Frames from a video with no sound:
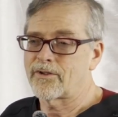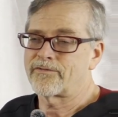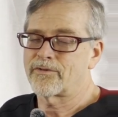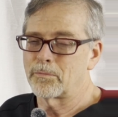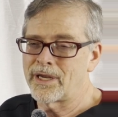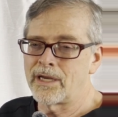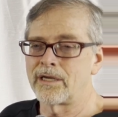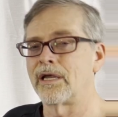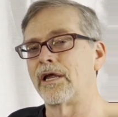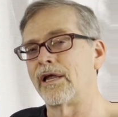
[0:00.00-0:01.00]
for
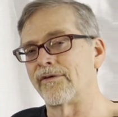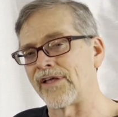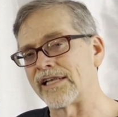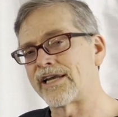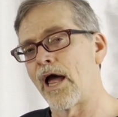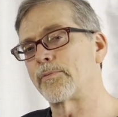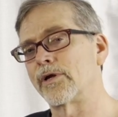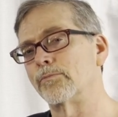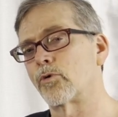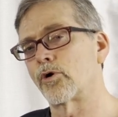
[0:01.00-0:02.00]
me, if that's
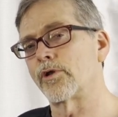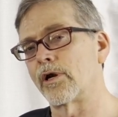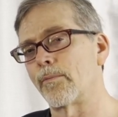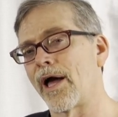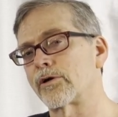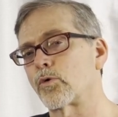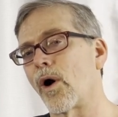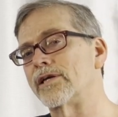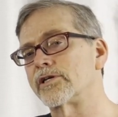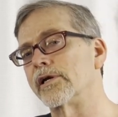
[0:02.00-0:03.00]
happening more than about
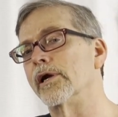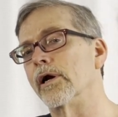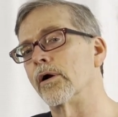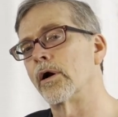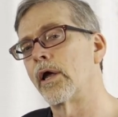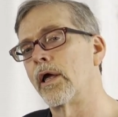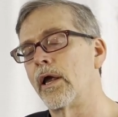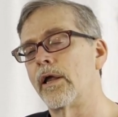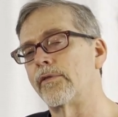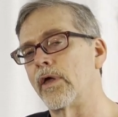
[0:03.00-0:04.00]
twice a year,
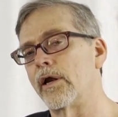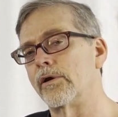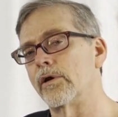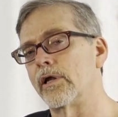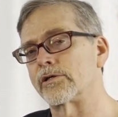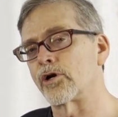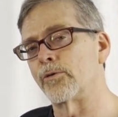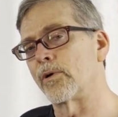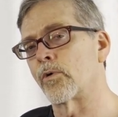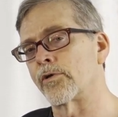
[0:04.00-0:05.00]
then it's going
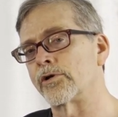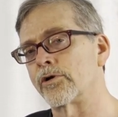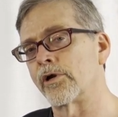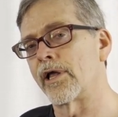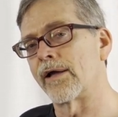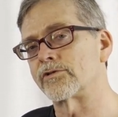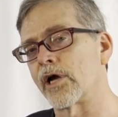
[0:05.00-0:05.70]
to be worth it to you to have